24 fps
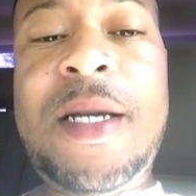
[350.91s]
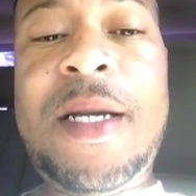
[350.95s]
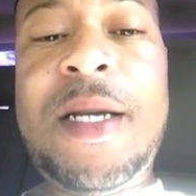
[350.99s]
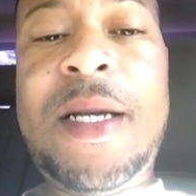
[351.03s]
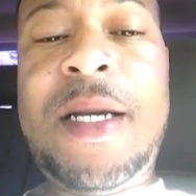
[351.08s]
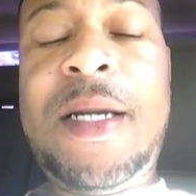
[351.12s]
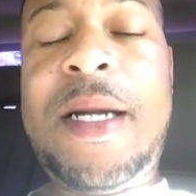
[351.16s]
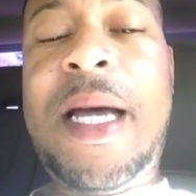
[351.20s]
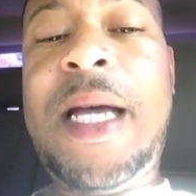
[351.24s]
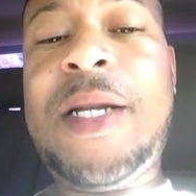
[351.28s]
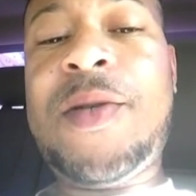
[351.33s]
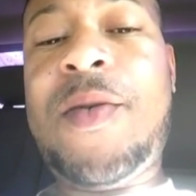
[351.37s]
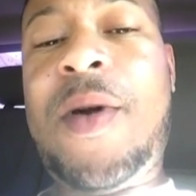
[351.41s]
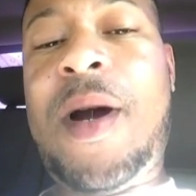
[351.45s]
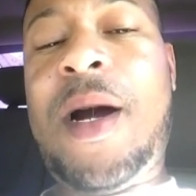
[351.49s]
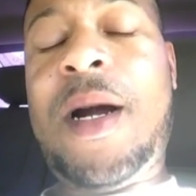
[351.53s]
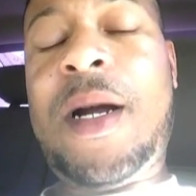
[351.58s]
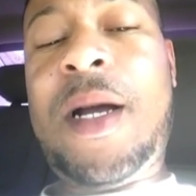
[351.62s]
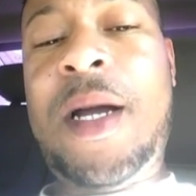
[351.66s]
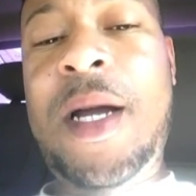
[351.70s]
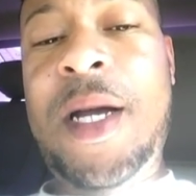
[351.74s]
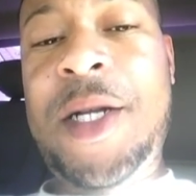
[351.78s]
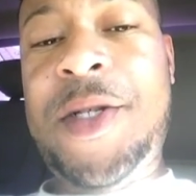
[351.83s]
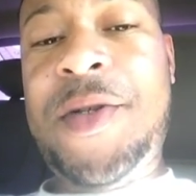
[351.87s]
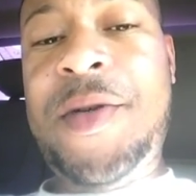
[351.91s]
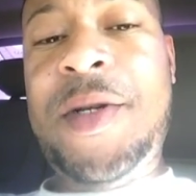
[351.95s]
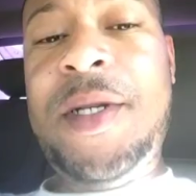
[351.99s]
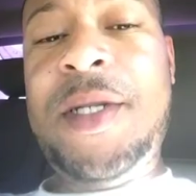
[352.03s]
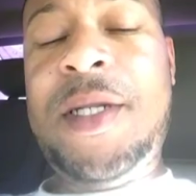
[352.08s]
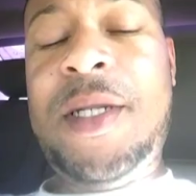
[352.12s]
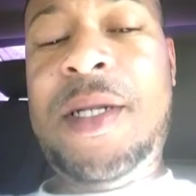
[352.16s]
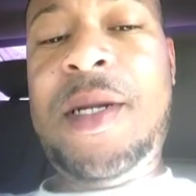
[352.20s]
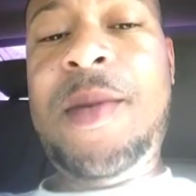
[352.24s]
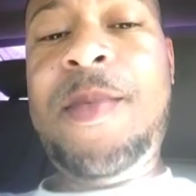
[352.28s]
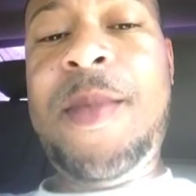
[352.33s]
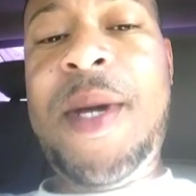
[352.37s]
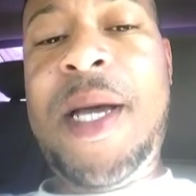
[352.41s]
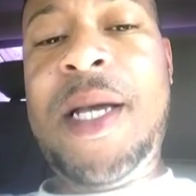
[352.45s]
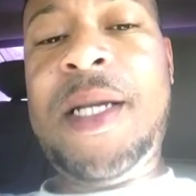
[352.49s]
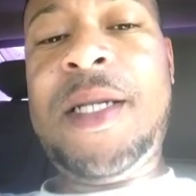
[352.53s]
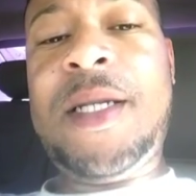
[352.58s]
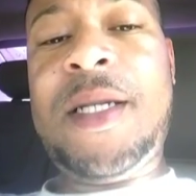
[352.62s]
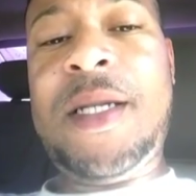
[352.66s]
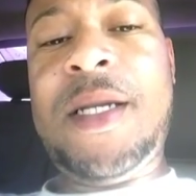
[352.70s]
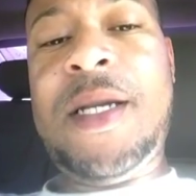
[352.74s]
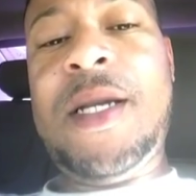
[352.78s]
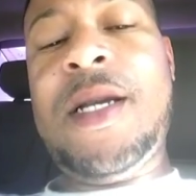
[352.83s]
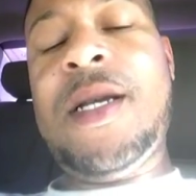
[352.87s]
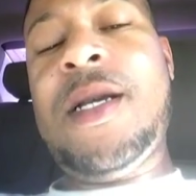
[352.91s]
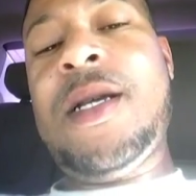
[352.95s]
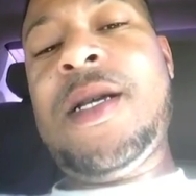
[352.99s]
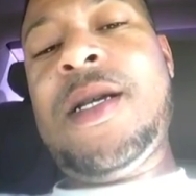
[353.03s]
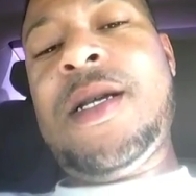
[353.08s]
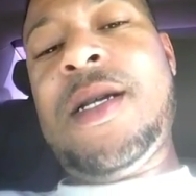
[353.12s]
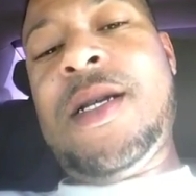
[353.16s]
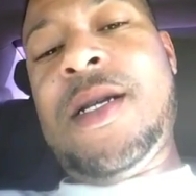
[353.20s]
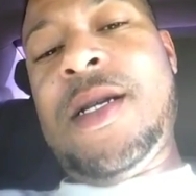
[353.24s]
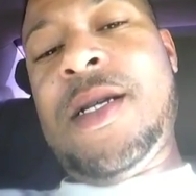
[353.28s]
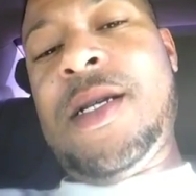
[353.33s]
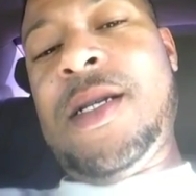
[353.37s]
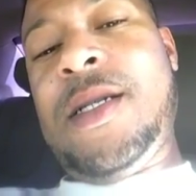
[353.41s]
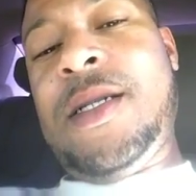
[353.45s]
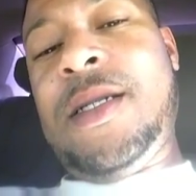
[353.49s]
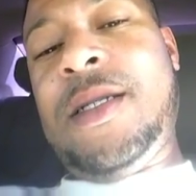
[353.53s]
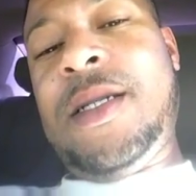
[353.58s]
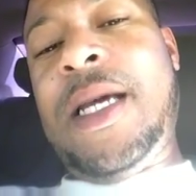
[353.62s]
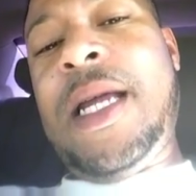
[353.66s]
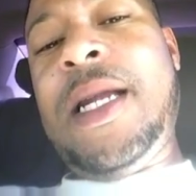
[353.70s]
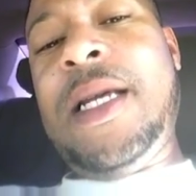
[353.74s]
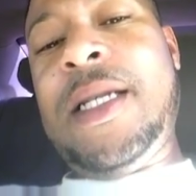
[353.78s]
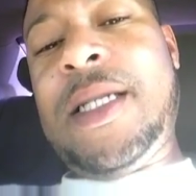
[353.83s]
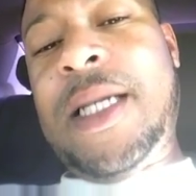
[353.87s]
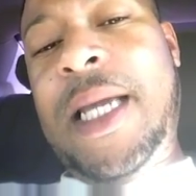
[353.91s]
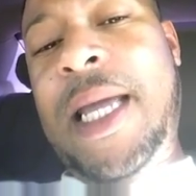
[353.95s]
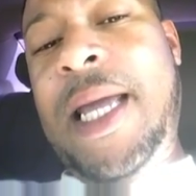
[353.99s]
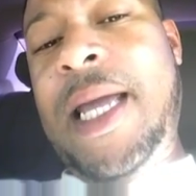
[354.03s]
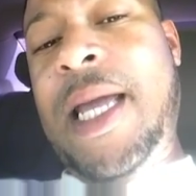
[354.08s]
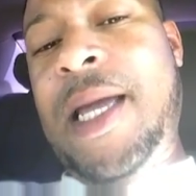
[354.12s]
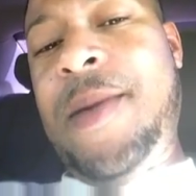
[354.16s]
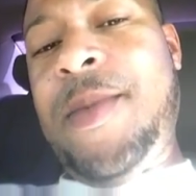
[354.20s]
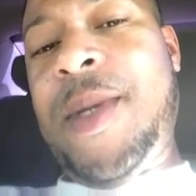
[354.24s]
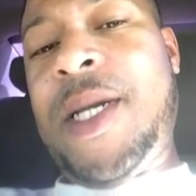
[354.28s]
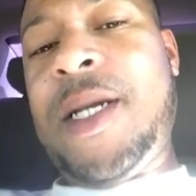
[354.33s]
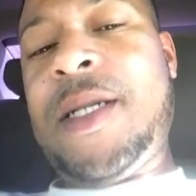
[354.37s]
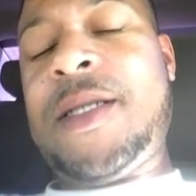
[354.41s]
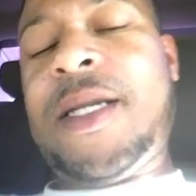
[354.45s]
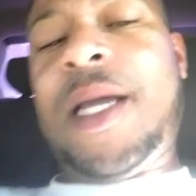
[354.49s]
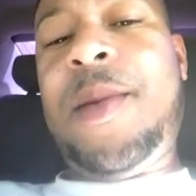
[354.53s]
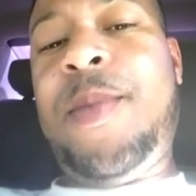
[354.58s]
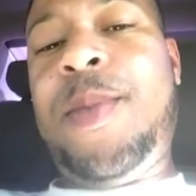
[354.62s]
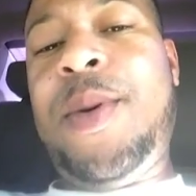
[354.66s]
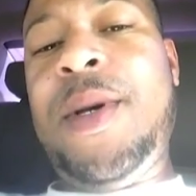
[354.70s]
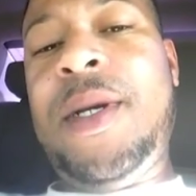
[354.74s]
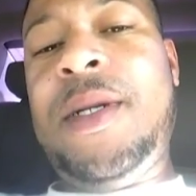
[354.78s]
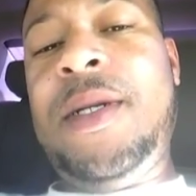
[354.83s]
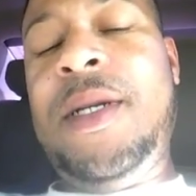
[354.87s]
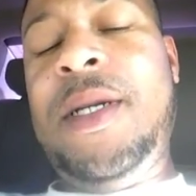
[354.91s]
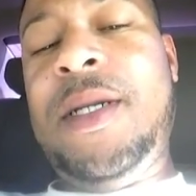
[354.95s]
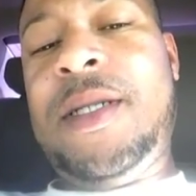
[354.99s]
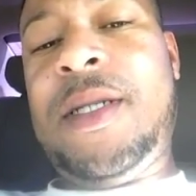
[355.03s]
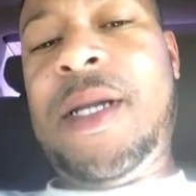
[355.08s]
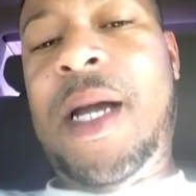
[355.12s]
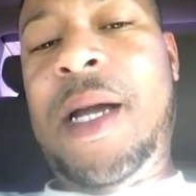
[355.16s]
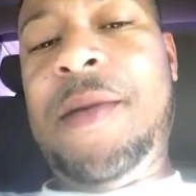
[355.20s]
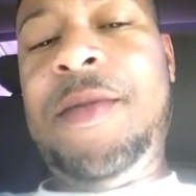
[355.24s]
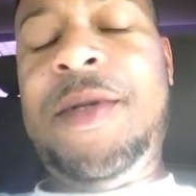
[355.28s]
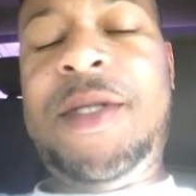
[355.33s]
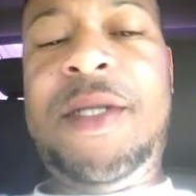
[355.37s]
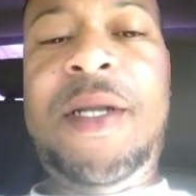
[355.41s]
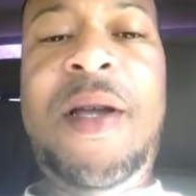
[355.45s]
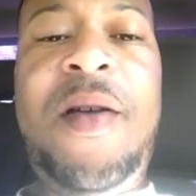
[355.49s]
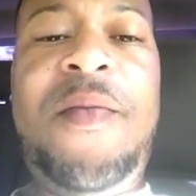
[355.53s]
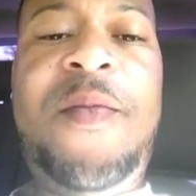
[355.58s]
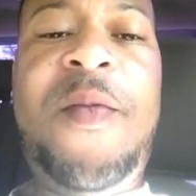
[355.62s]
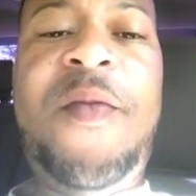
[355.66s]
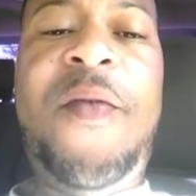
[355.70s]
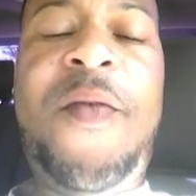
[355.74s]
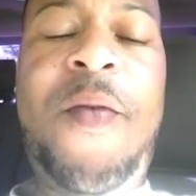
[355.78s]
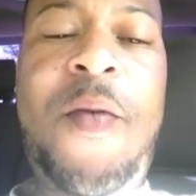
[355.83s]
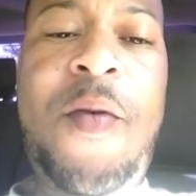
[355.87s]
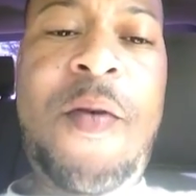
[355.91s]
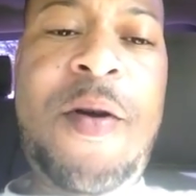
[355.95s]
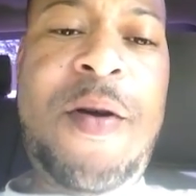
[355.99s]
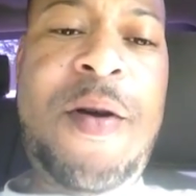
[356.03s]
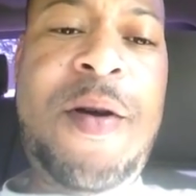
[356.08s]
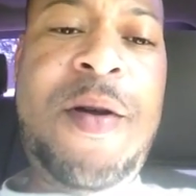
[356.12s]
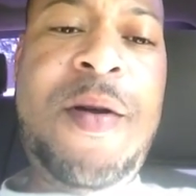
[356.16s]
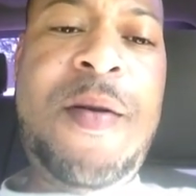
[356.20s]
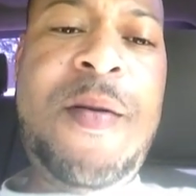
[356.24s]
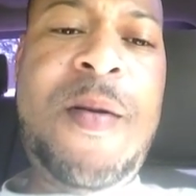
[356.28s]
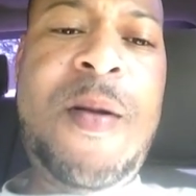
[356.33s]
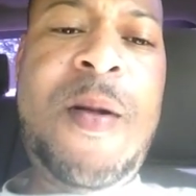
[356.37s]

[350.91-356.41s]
And that's why our country is in the mess that it's in, because they putting this type of stuff before